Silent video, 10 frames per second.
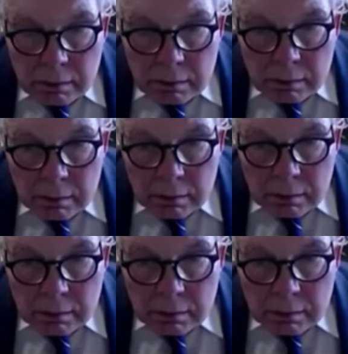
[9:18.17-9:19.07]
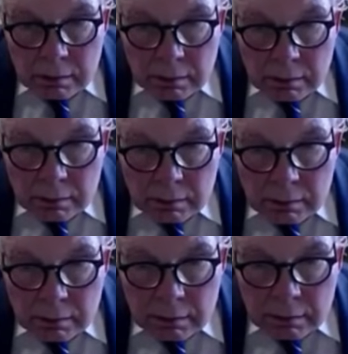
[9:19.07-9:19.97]

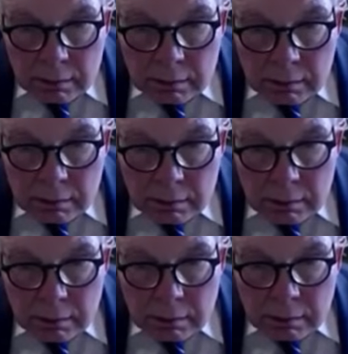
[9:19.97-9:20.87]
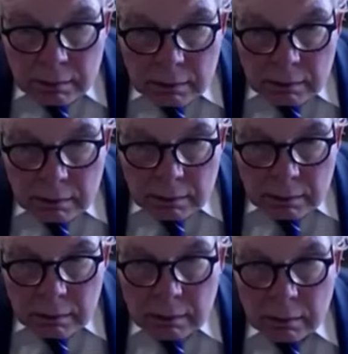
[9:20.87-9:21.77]

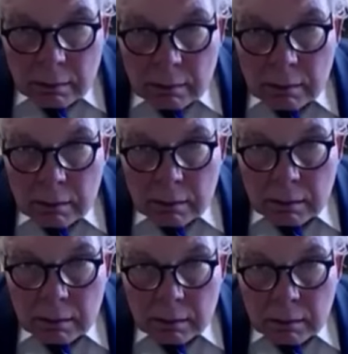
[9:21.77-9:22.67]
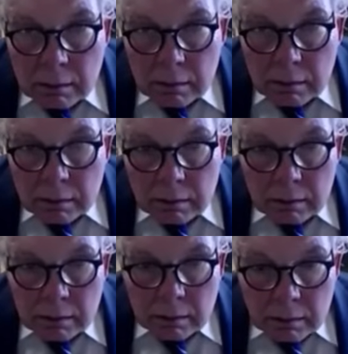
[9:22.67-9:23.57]

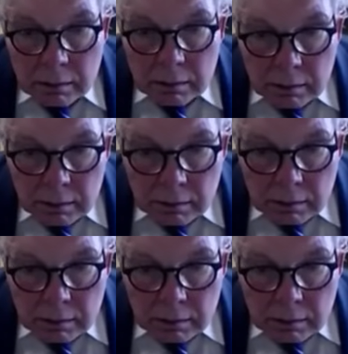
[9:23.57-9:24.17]
[no speech]